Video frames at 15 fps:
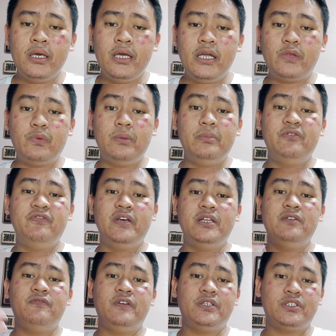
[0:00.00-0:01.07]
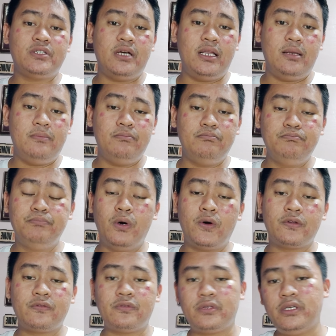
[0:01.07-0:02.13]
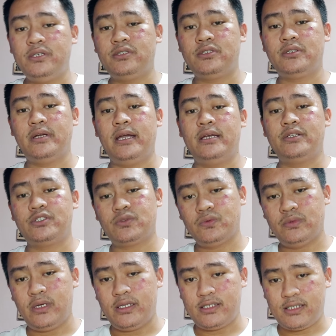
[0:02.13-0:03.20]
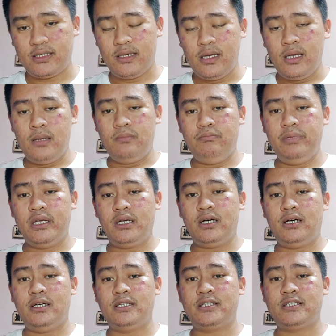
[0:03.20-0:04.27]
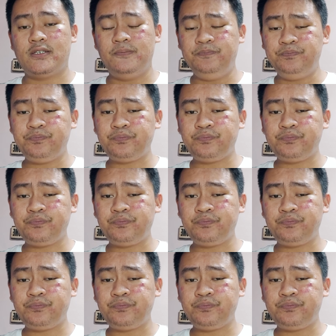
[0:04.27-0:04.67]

it will be beneficial both the teacher and the students, because